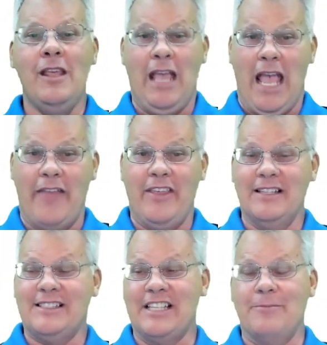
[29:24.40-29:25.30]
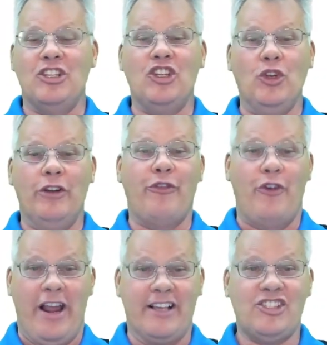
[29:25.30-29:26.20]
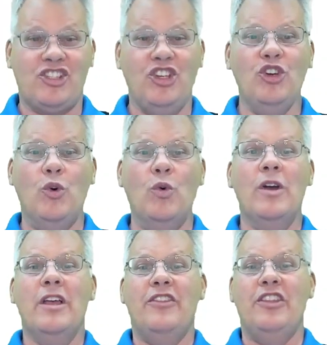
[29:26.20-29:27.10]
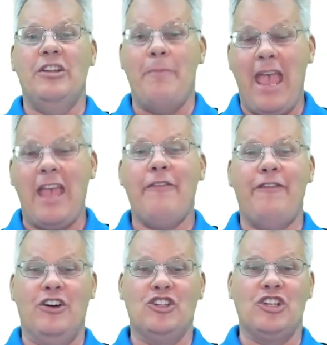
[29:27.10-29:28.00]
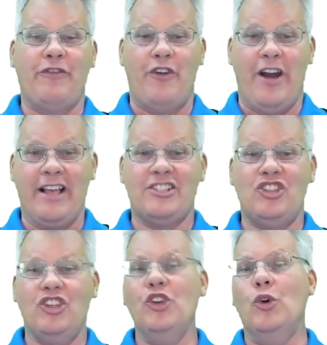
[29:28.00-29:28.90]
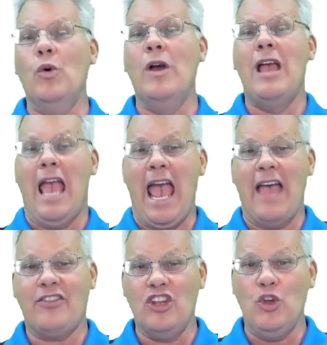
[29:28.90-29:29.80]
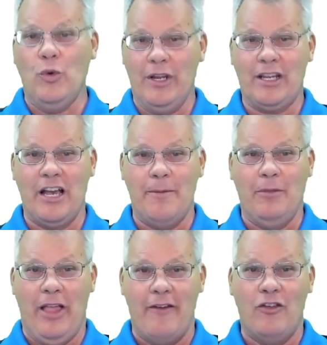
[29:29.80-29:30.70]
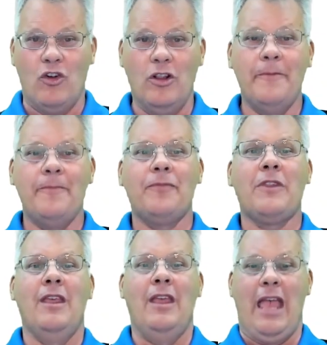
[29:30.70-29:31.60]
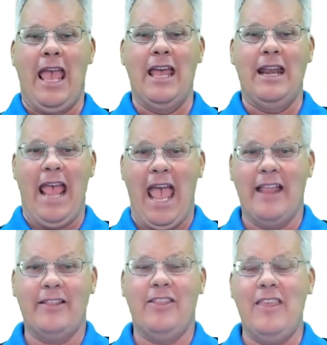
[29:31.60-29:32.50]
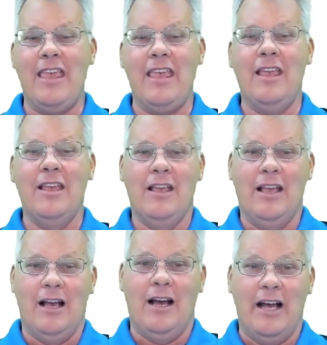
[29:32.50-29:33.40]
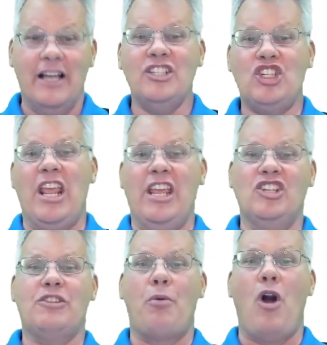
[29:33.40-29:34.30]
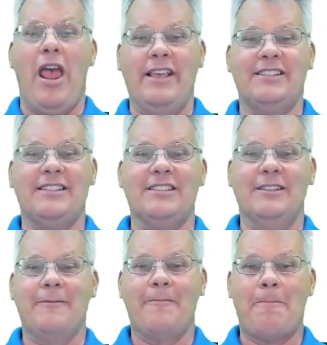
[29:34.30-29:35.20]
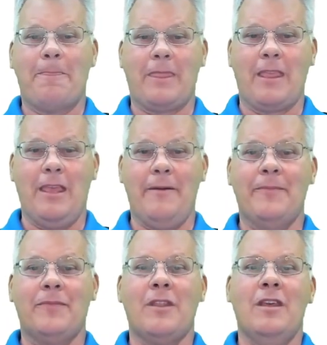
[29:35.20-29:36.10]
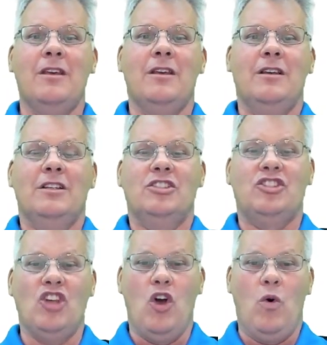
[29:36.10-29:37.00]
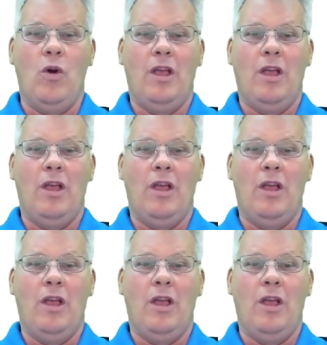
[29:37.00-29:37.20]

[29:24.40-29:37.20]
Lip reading: And then substituted for x2, the demand function for x2 at the new income level and at the unchanged price. Okay. So